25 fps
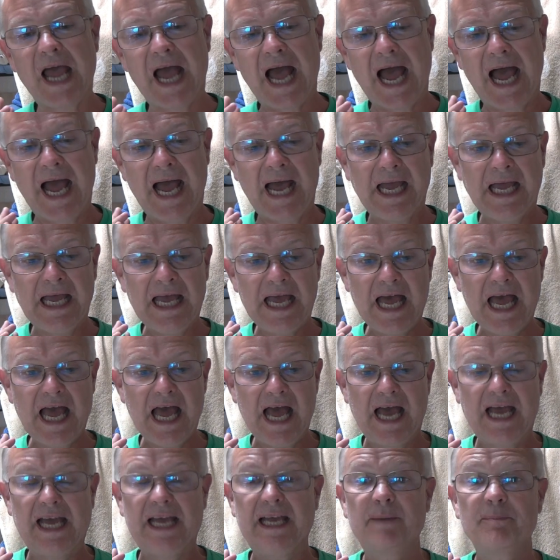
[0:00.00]

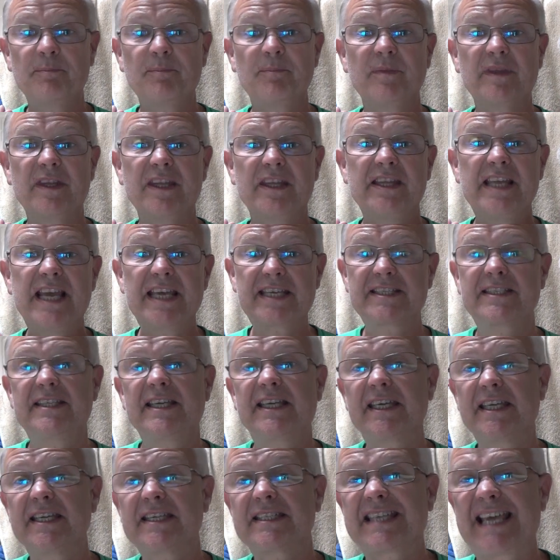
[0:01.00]
Next
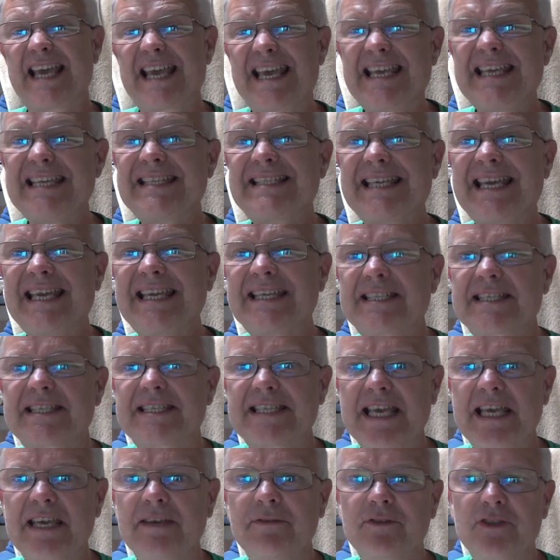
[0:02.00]
thing is it
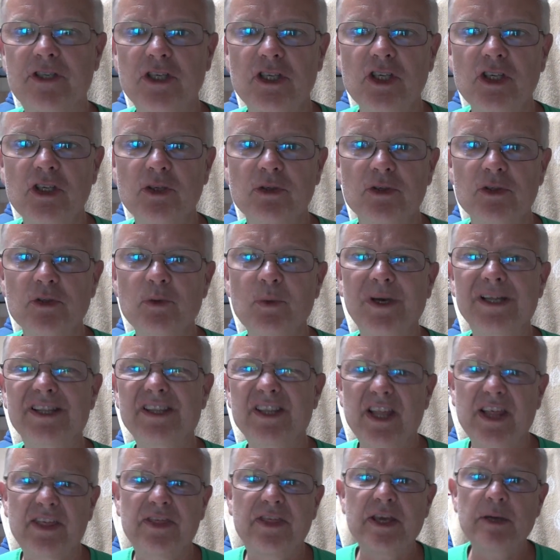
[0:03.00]
safe to use? Well,
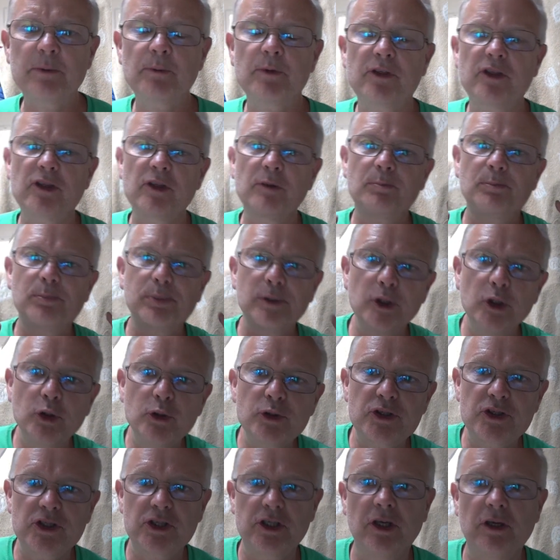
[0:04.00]
the thing with the blue
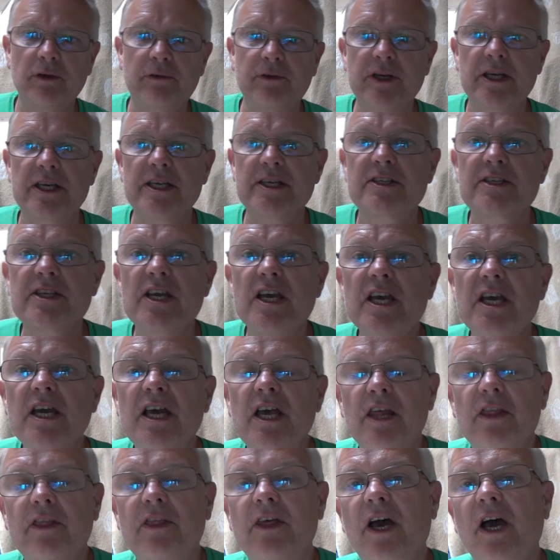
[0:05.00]
stuff is
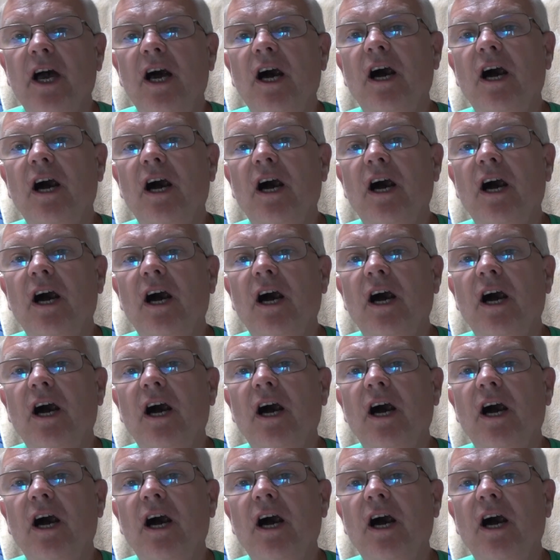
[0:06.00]
there